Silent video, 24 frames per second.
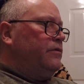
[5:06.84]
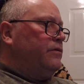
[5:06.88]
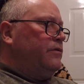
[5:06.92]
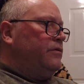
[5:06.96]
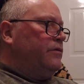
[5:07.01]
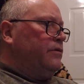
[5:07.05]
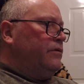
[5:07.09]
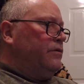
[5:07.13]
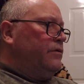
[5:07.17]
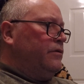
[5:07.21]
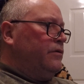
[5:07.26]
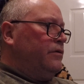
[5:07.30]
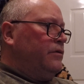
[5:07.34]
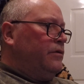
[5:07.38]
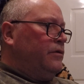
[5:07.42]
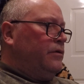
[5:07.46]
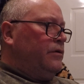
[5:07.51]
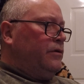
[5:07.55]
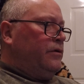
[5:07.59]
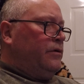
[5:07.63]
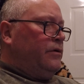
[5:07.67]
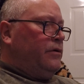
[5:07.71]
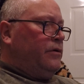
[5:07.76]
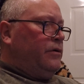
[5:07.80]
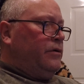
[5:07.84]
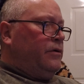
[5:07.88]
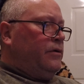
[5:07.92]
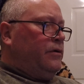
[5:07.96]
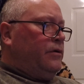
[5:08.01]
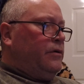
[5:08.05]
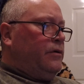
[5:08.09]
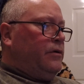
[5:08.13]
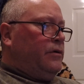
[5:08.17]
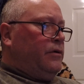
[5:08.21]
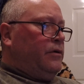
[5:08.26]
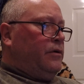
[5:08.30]

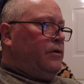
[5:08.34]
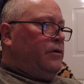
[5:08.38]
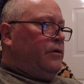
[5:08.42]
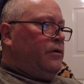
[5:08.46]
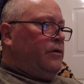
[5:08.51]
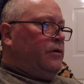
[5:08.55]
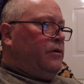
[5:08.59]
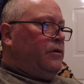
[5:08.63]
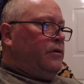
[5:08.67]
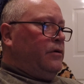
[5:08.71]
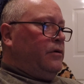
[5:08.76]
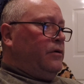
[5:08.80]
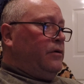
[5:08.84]
[no speech]